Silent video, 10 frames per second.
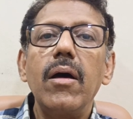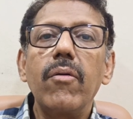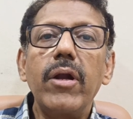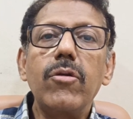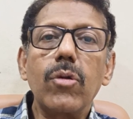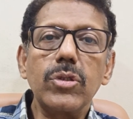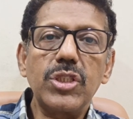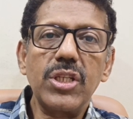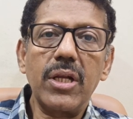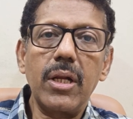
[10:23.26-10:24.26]

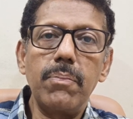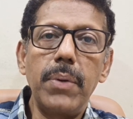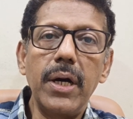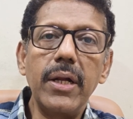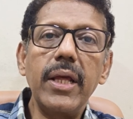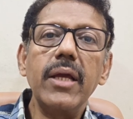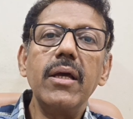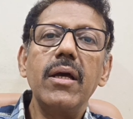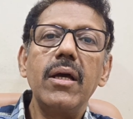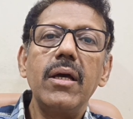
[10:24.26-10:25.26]
retrosternal
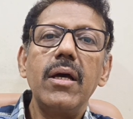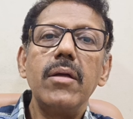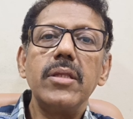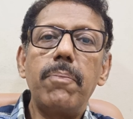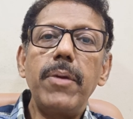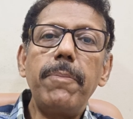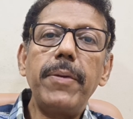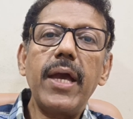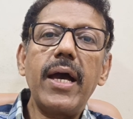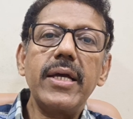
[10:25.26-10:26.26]
burning the
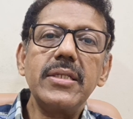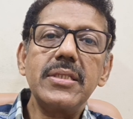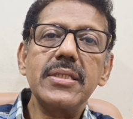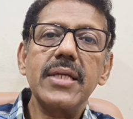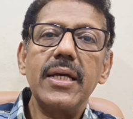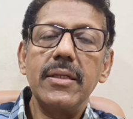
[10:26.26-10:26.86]
PPIs